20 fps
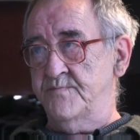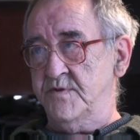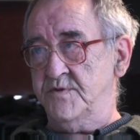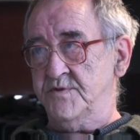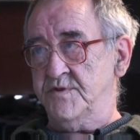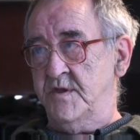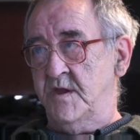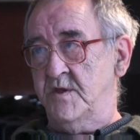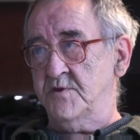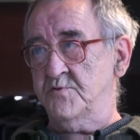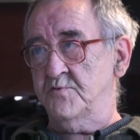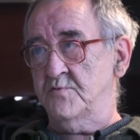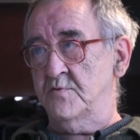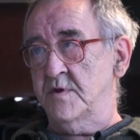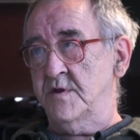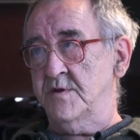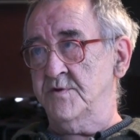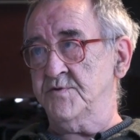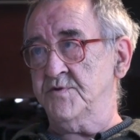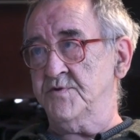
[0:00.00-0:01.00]
International
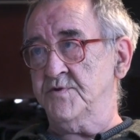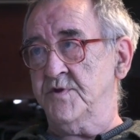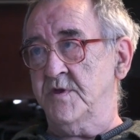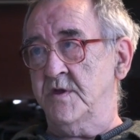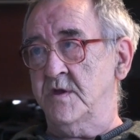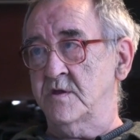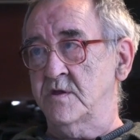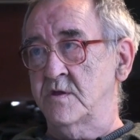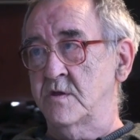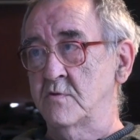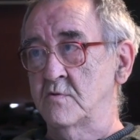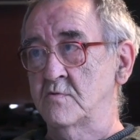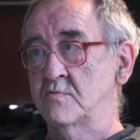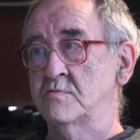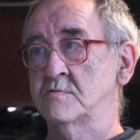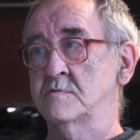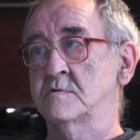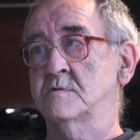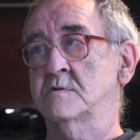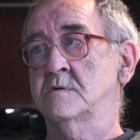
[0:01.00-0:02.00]
Relations ANU,